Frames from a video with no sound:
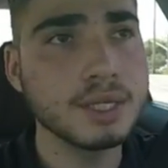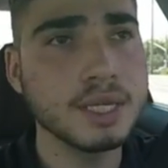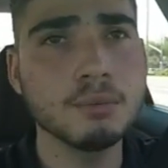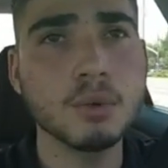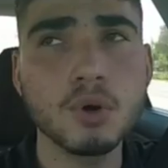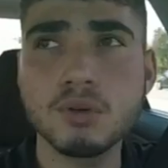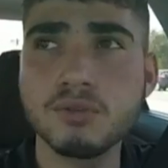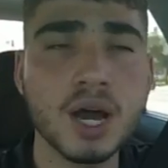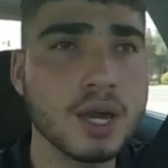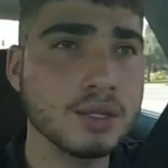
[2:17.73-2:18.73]

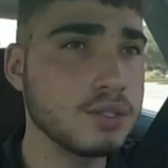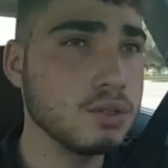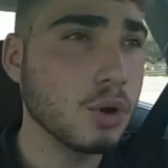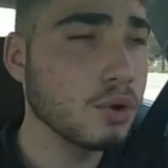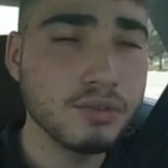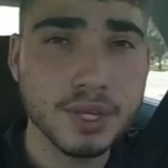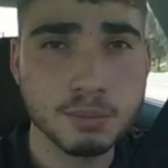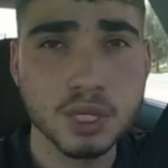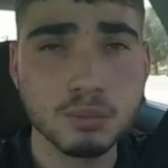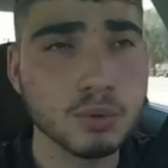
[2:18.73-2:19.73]

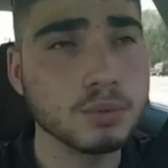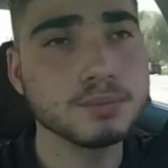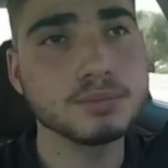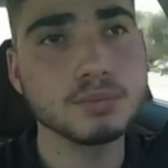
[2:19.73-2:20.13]
demotivates people.